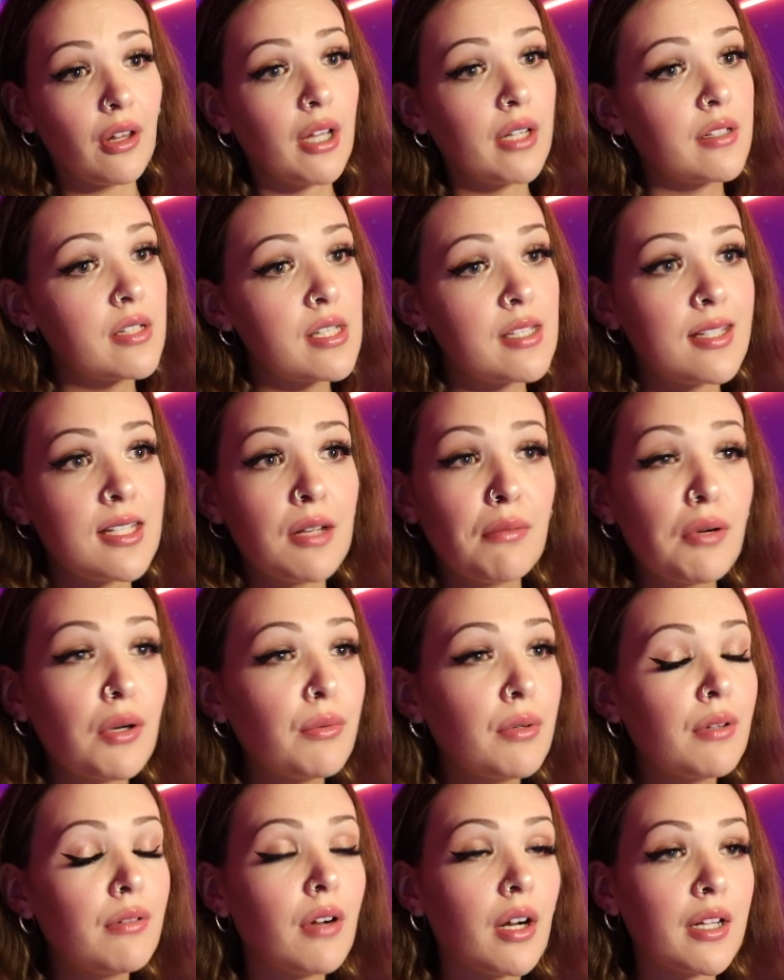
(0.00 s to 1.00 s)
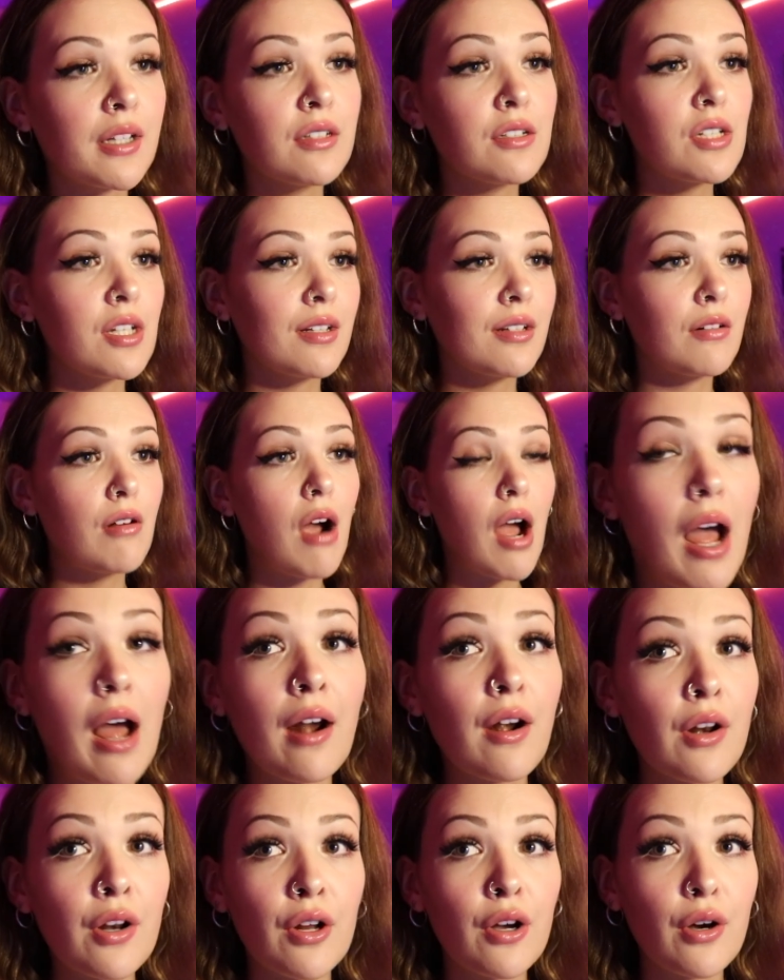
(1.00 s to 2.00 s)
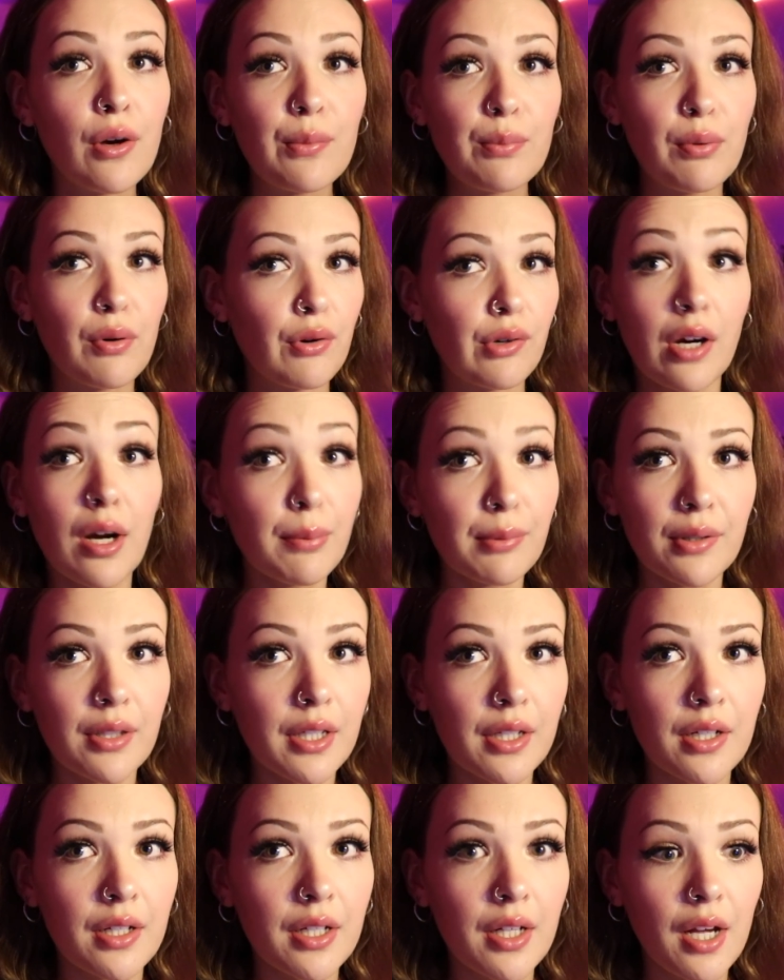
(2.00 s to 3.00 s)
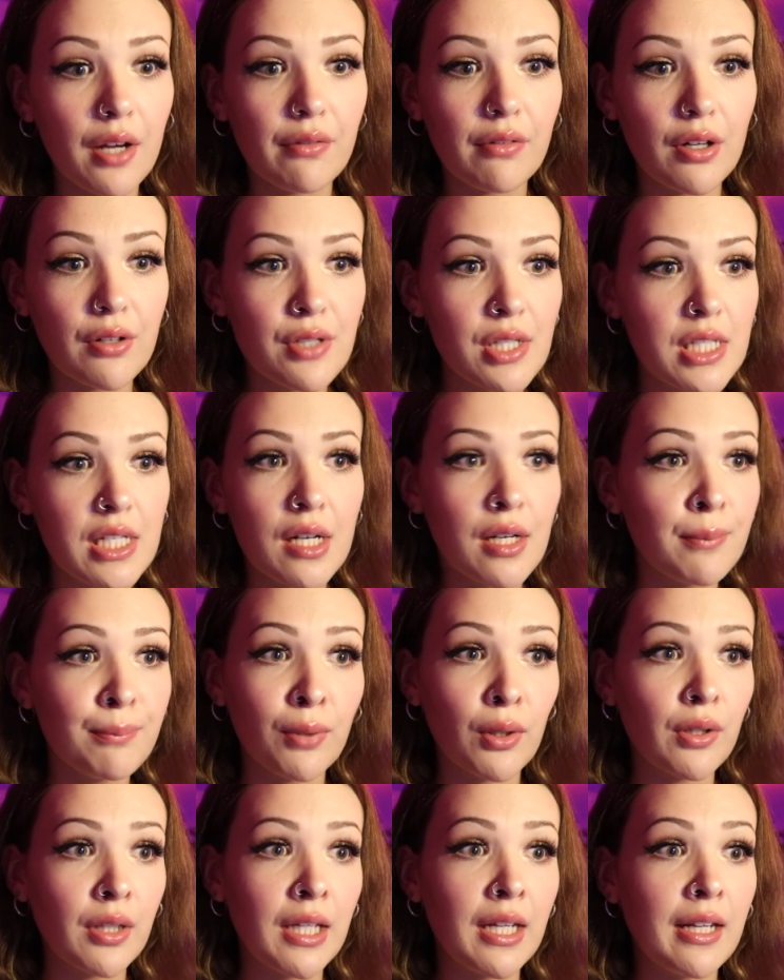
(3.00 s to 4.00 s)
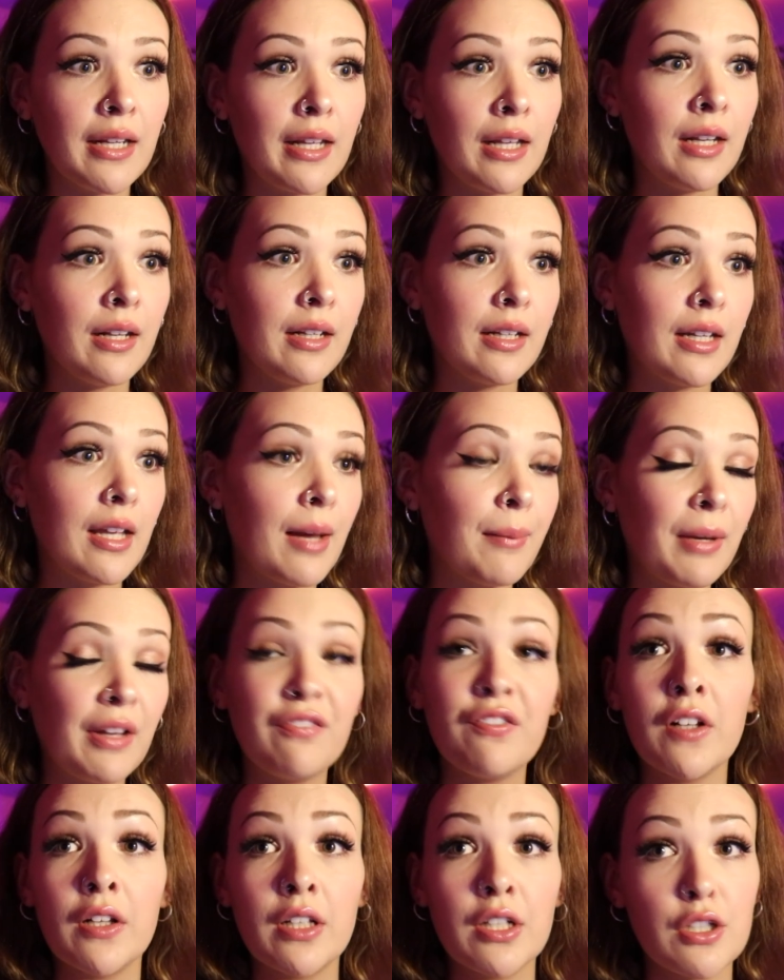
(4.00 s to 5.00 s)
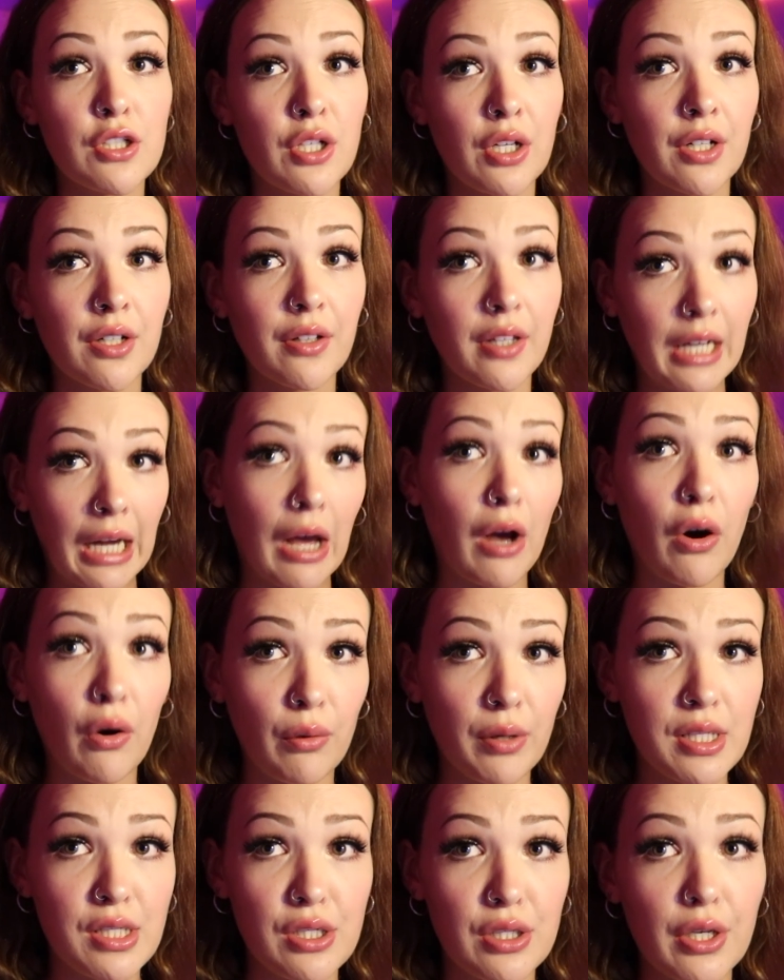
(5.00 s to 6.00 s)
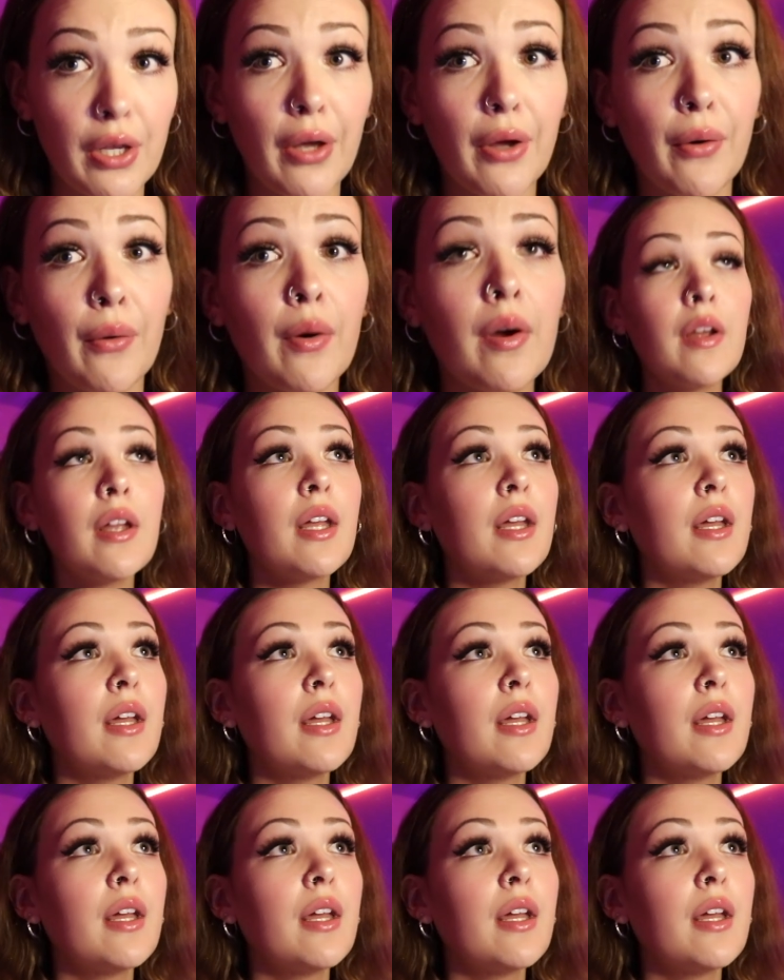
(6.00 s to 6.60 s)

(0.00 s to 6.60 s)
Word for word: Let's see what we run into. I don't know, probably gonna get roasted and bullied and get my feelings hurt like I always do.